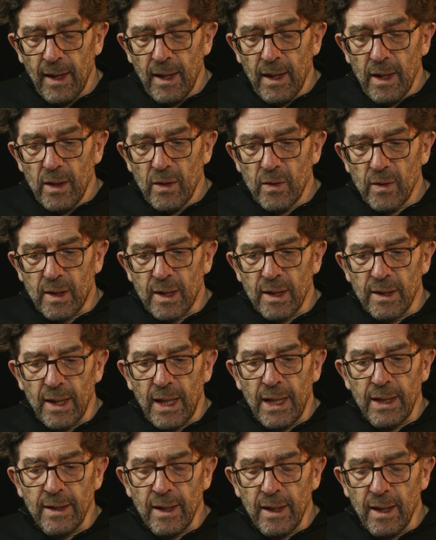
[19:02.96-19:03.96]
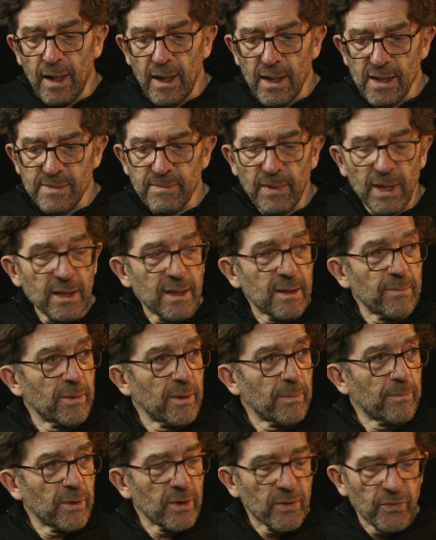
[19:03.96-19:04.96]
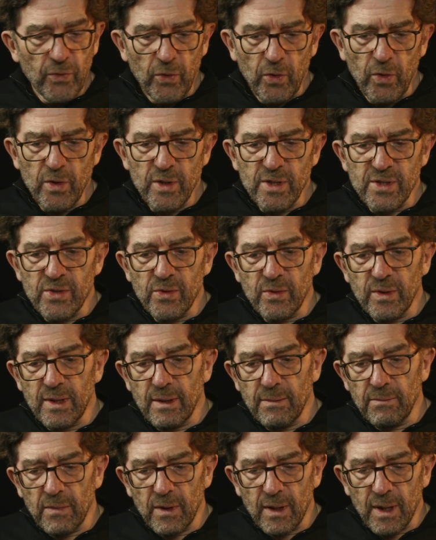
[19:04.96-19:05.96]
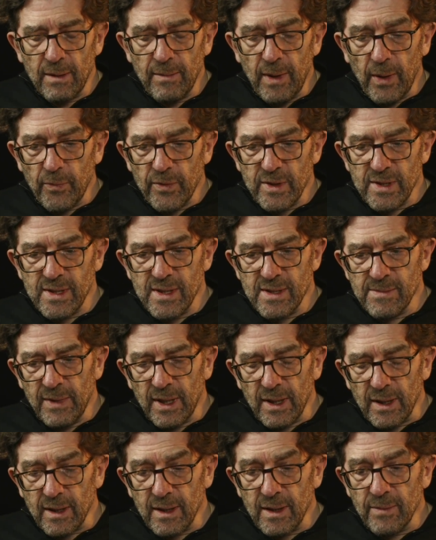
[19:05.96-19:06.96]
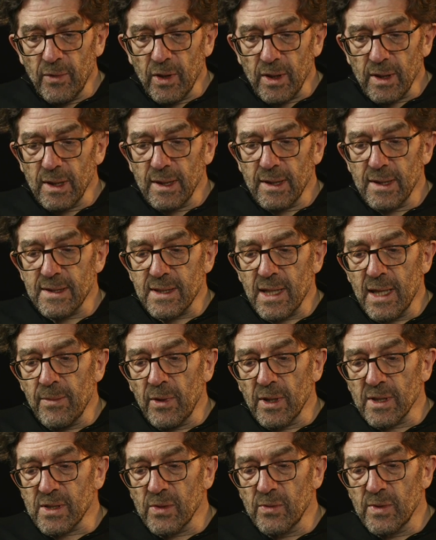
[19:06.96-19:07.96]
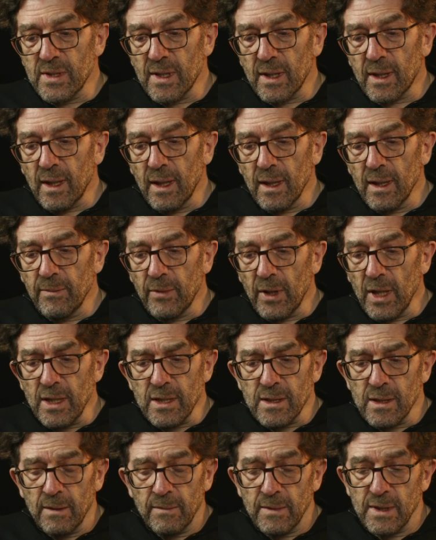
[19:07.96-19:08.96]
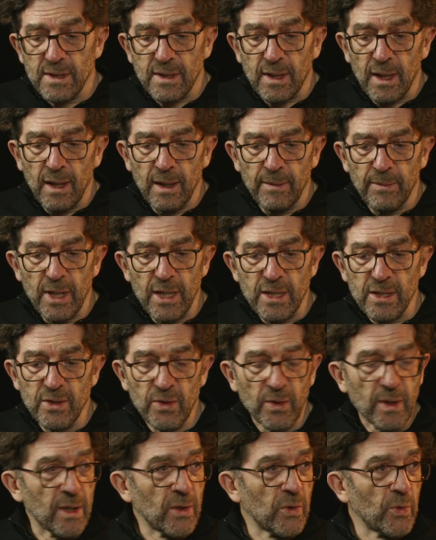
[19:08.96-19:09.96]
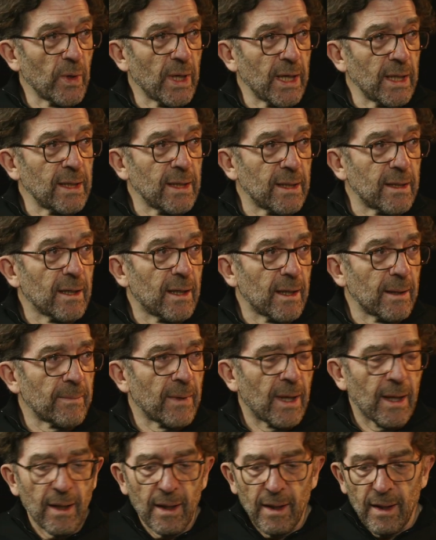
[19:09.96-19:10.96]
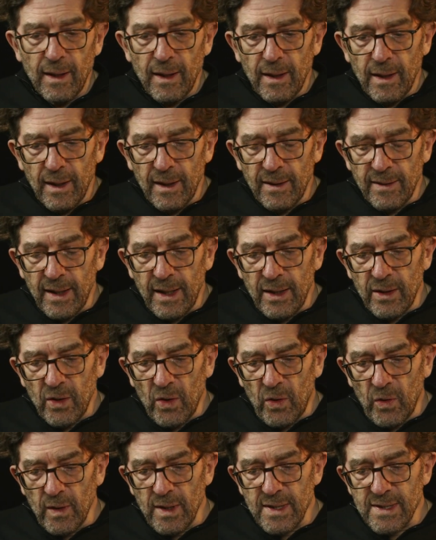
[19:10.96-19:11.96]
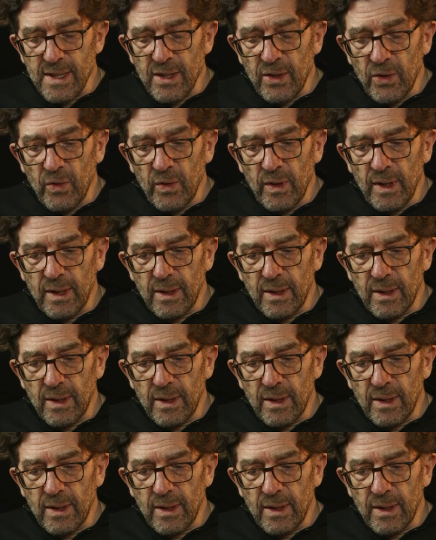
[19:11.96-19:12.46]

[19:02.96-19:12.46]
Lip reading: You can analyze multiple portfolios. You come up with this market model. The same also with the calibration. And this calibration you can do anytime. And then the only thing you need